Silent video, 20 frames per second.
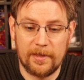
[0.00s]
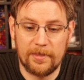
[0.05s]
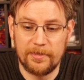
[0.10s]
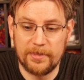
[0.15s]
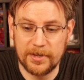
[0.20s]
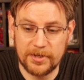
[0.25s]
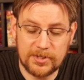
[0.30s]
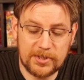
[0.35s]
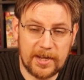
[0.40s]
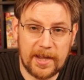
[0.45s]

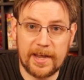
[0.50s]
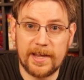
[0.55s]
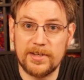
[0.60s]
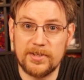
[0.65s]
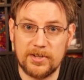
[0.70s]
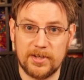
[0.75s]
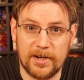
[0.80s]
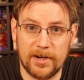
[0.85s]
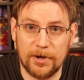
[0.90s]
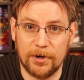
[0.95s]
This
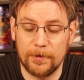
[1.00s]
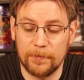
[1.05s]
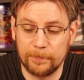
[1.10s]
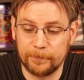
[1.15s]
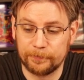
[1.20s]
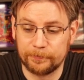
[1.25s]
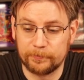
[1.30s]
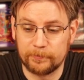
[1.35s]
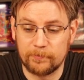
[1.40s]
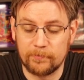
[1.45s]
case here,
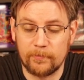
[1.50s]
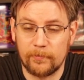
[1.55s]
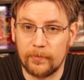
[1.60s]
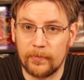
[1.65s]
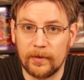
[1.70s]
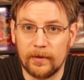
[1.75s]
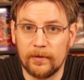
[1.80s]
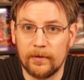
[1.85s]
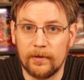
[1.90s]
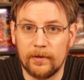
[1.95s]

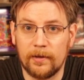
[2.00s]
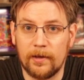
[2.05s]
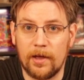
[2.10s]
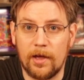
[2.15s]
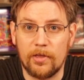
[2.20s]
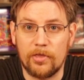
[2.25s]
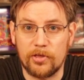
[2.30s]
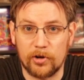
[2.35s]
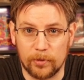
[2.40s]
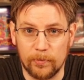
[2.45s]

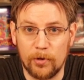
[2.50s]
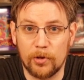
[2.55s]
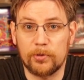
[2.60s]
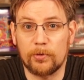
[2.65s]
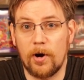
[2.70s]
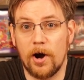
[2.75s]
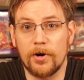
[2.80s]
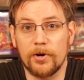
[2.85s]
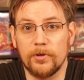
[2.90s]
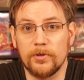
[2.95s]
thermal
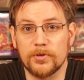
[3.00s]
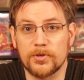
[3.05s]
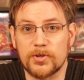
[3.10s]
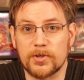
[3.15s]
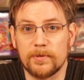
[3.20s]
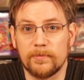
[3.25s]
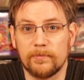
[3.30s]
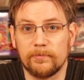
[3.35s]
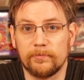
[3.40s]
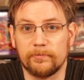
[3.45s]

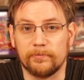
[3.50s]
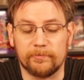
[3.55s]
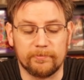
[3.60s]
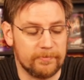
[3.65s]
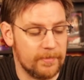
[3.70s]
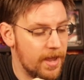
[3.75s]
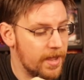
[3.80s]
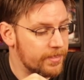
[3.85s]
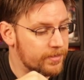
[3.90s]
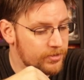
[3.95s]
throttles,
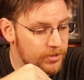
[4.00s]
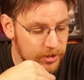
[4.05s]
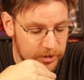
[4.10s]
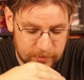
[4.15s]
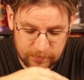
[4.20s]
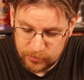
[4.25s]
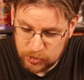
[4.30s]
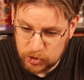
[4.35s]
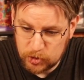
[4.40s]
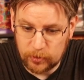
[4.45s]

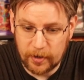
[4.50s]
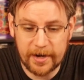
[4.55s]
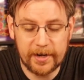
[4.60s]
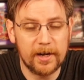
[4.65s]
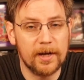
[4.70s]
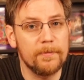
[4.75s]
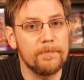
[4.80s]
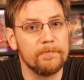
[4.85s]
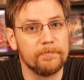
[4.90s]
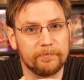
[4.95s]
just straight
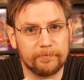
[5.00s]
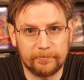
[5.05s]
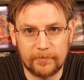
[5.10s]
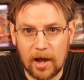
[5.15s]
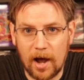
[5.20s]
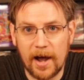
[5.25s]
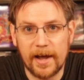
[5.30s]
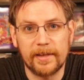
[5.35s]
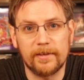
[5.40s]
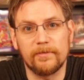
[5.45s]
up.
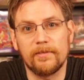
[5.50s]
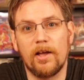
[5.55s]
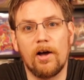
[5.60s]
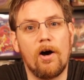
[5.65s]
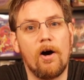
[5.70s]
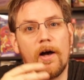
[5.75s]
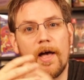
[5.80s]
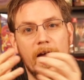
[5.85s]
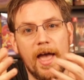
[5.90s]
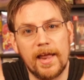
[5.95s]
I,
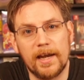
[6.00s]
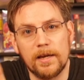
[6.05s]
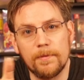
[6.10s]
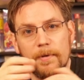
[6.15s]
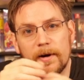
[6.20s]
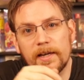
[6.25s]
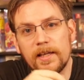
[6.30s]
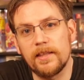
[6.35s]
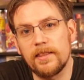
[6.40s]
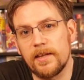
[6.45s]

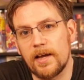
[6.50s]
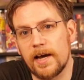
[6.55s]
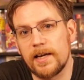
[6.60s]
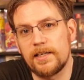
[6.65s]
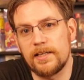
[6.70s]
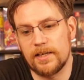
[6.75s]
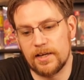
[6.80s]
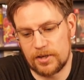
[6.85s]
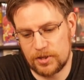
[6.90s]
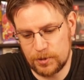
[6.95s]
anybody in the
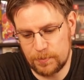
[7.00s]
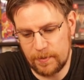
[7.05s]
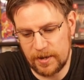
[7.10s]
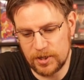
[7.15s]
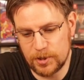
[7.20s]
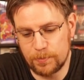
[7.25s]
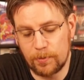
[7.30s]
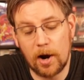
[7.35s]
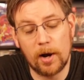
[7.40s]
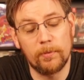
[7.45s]
ITX
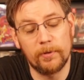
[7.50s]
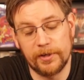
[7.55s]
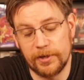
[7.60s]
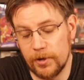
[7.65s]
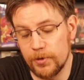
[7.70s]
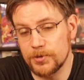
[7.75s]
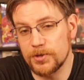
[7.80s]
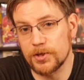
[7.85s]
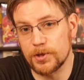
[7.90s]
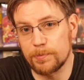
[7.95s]
space probably
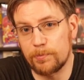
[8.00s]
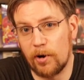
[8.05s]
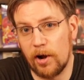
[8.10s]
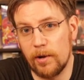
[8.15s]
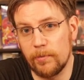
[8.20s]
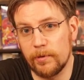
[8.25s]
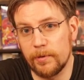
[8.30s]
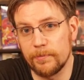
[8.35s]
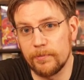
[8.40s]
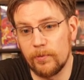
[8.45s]
knows this
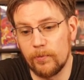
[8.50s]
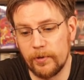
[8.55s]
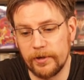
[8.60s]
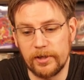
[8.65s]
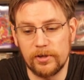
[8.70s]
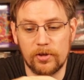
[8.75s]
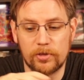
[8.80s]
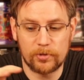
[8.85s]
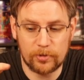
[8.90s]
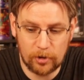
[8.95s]
problem. When
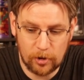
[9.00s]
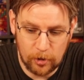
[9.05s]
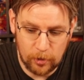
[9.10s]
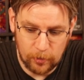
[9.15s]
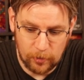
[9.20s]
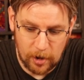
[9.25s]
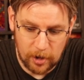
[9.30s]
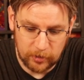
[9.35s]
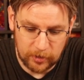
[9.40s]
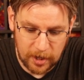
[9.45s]
you
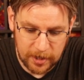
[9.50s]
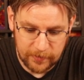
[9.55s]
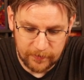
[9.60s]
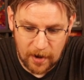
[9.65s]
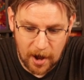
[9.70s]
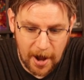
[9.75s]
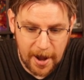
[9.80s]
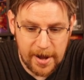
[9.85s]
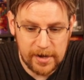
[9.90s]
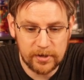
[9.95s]
throw a lot of
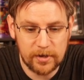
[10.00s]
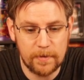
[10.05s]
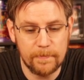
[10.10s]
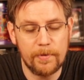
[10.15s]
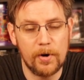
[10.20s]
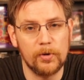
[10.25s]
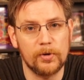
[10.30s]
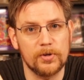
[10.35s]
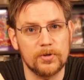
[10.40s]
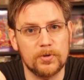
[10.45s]
high-end
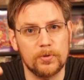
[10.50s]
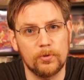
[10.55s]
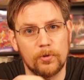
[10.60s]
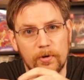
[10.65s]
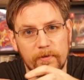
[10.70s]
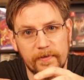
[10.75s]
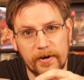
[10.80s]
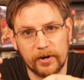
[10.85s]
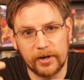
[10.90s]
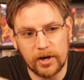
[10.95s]
components into
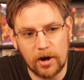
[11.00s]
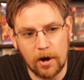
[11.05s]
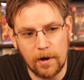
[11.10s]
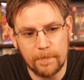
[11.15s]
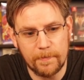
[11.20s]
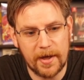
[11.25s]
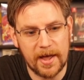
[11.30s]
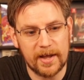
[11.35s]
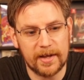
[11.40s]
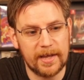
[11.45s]
a very
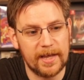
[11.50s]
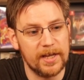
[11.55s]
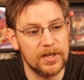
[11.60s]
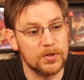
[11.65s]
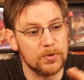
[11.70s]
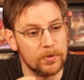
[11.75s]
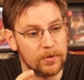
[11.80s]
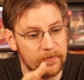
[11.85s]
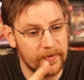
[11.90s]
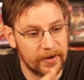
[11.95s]
compact
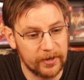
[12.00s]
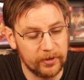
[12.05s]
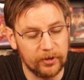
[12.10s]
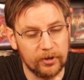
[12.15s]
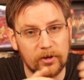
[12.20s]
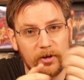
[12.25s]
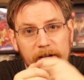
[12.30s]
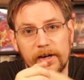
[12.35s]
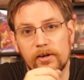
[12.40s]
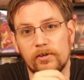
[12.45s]
case very
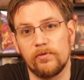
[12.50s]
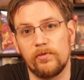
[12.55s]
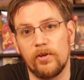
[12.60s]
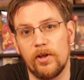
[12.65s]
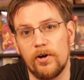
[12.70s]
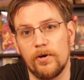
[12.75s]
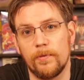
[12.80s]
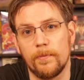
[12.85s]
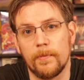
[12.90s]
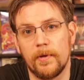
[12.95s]
little
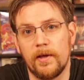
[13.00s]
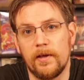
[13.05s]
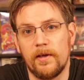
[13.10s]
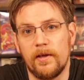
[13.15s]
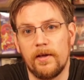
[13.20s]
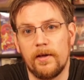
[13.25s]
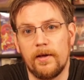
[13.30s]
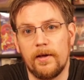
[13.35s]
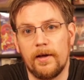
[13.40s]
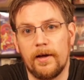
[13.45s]
airflow,
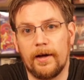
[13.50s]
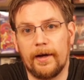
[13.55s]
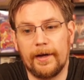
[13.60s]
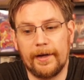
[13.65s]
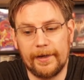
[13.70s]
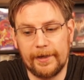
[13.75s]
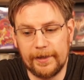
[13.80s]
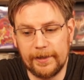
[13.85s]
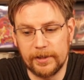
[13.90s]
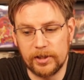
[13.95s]

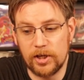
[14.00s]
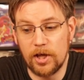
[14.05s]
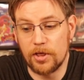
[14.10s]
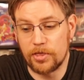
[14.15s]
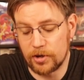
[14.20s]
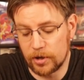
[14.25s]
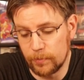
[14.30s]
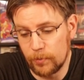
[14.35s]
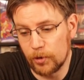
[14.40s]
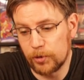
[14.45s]
uh, you
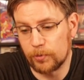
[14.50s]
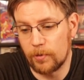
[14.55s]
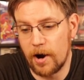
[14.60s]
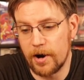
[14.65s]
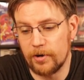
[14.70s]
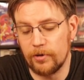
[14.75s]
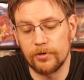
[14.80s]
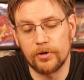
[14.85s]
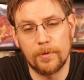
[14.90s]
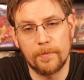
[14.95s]
thermal
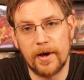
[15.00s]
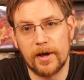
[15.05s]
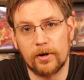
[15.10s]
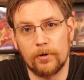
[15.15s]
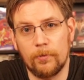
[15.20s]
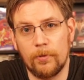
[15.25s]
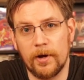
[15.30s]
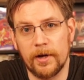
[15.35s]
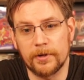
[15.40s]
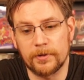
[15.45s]
throttle no
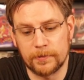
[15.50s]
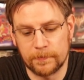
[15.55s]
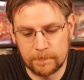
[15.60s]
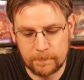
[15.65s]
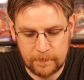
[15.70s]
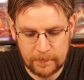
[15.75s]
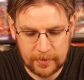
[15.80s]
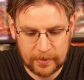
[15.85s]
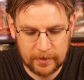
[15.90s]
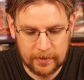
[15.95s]
matter what.
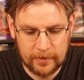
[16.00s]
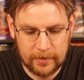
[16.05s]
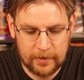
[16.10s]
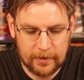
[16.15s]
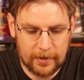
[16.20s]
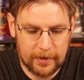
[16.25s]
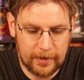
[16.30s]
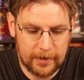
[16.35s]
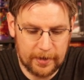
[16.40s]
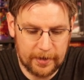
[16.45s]

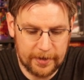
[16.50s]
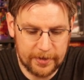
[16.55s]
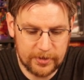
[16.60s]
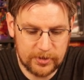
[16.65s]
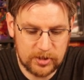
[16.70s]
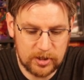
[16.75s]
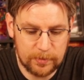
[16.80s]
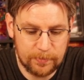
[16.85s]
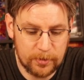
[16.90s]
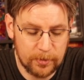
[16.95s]
Uh, the
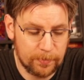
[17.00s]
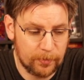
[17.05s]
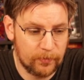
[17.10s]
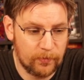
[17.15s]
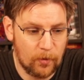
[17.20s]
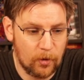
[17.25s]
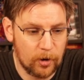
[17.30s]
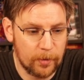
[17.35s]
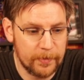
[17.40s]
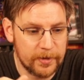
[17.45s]
CPU
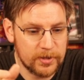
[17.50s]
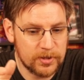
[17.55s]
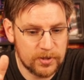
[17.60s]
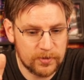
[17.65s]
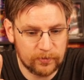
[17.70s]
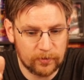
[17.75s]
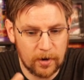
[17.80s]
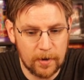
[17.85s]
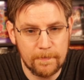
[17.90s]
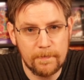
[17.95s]

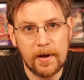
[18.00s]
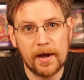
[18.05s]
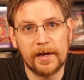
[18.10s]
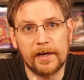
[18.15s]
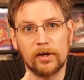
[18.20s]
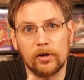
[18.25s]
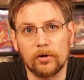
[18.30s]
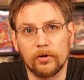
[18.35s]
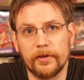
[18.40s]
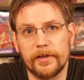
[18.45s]
performance from
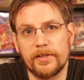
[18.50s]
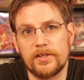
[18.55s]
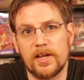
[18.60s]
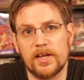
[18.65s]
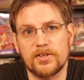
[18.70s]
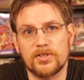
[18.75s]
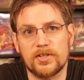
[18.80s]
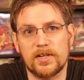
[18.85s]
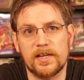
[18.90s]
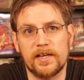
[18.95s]
my early
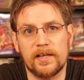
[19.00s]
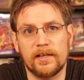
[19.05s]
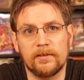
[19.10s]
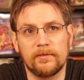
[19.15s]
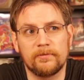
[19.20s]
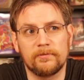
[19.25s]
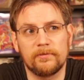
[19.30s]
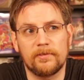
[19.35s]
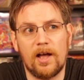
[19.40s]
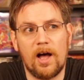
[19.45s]

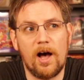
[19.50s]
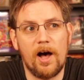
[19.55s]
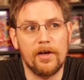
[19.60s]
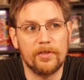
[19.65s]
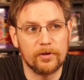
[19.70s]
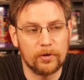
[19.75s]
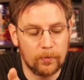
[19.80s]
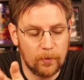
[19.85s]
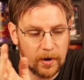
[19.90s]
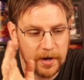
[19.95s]
testing
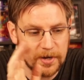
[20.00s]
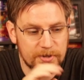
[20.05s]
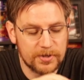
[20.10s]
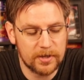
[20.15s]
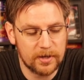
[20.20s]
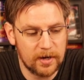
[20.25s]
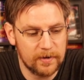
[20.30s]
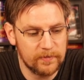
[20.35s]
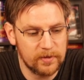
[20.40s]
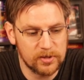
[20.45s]
otherwise
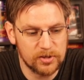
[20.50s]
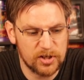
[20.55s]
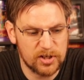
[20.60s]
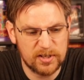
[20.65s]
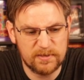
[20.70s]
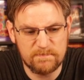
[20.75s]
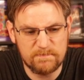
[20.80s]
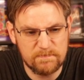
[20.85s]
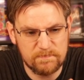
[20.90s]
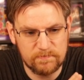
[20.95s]
that I've done
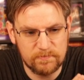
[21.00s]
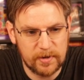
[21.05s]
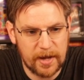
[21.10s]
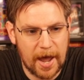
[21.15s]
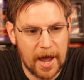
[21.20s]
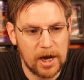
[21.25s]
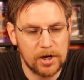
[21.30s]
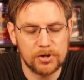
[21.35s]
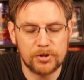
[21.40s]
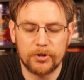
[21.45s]
just
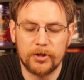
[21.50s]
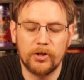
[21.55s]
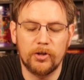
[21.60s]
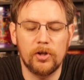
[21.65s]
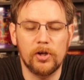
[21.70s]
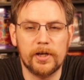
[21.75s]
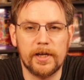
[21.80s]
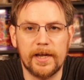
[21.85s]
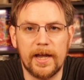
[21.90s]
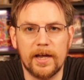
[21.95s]
casually
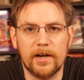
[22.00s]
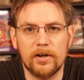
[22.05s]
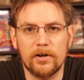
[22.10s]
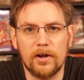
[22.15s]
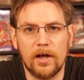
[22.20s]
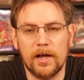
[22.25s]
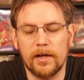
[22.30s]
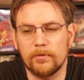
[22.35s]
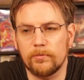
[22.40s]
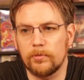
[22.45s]
looking at it,
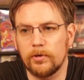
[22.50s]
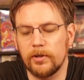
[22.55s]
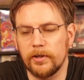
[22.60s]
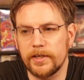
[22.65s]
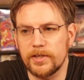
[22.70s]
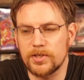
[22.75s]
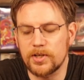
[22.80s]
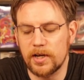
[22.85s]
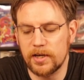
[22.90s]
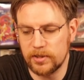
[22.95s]
not
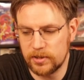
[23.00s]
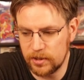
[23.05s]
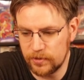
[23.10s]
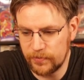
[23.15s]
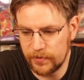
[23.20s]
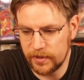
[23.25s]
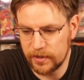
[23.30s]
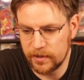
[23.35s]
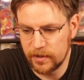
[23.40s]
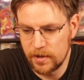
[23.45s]
really
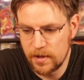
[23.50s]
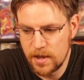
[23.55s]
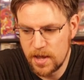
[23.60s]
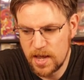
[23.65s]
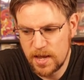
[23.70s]
scientific,